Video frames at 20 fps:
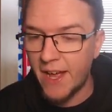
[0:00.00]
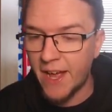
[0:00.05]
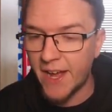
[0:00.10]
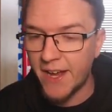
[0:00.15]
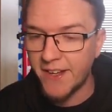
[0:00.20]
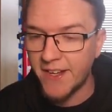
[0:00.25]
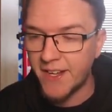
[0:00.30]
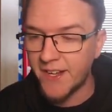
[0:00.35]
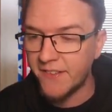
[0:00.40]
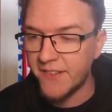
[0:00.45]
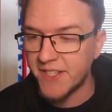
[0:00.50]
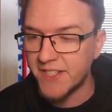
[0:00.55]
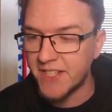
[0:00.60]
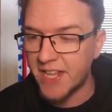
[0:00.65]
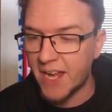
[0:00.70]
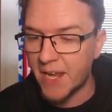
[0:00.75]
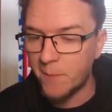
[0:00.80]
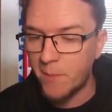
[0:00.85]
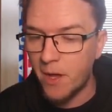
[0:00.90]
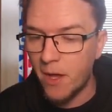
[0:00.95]
And in this
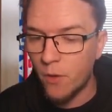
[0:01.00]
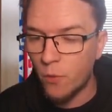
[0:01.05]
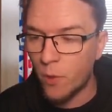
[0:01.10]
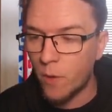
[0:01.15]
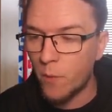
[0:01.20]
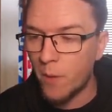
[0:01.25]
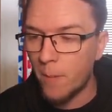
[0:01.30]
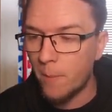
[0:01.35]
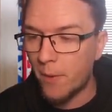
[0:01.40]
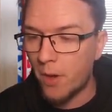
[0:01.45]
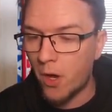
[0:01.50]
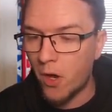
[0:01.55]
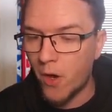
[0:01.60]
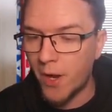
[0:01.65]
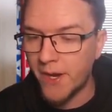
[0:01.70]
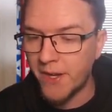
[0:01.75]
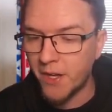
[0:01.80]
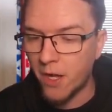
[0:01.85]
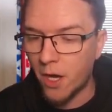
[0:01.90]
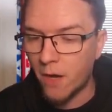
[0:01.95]
game, we went
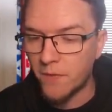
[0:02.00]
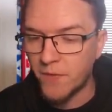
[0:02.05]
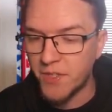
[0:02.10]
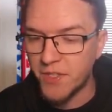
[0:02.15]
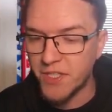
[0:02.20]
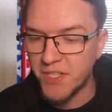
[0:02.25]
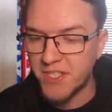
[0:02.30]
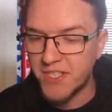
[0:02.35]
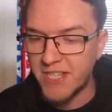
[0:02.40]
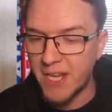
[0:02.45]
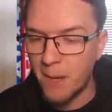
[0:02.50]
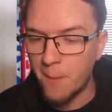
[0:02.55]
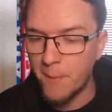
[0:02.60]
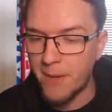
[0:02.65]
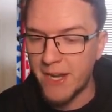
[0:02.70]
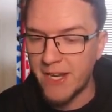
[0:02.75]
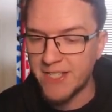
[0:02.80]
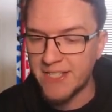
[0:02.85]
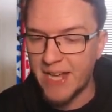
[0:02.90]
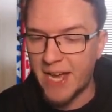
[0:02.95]
behind after just
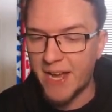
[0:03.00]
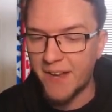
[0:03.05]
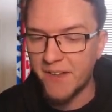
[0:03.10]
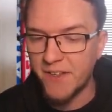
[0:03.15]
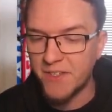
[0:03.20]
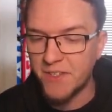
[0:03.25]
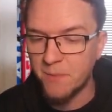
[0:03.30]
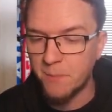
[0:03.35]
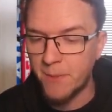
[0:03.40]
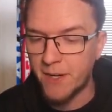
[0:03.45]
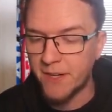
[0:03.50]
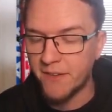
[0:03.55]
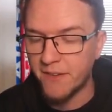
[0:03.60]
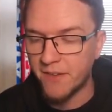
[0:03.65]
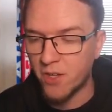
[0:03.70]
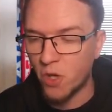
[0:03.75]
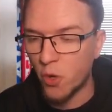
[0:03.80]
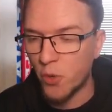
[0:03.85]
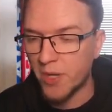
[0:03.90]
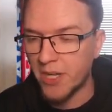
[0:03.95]
10 minutes. Anderson beating
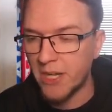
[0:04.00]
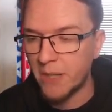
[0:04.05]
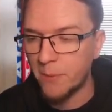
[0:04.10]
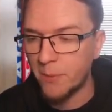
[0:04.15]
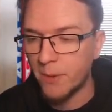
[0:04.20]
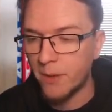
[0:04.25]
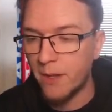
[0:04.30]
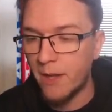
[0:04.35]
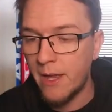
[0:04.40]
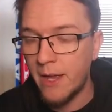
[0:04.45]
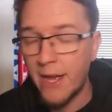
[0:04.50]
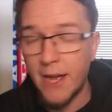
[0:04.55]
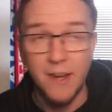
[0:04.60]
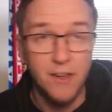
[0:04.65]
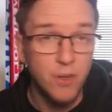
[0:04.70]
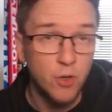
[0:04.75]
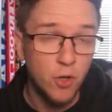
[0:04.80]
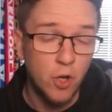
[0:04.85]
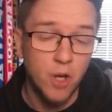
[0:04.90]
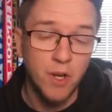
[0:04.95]
the goalkeeper,
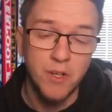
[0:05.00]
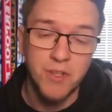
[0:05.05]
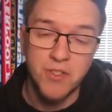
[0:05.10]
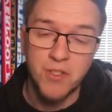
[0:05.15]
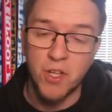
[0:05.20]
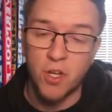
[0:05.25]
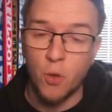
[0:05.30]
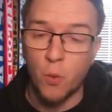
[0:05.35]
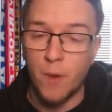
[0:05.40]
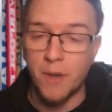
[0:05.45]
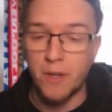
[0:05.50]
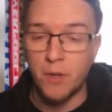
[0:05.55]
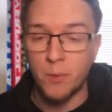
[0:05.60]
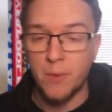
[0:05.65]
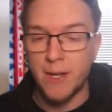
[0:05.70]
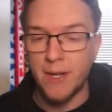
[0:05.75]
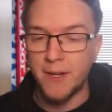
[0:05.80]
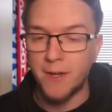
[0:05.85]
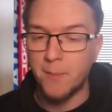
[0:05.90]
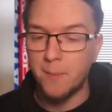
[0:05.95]
and Djurgårdens took a
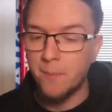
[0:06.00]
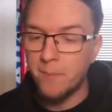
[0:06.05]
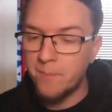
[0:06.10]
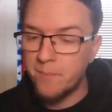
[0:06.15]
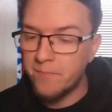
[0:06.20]
1-0 lead.